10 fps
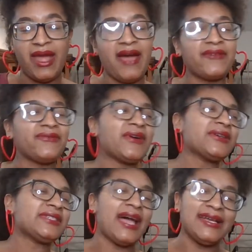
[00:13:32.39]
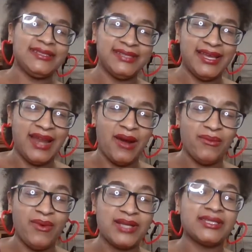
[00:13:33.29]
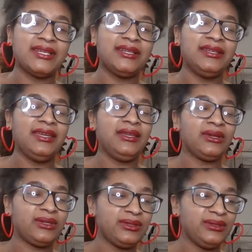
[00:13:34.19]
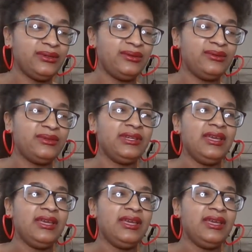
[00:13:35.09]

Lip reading: At first, I said I wasn't going to include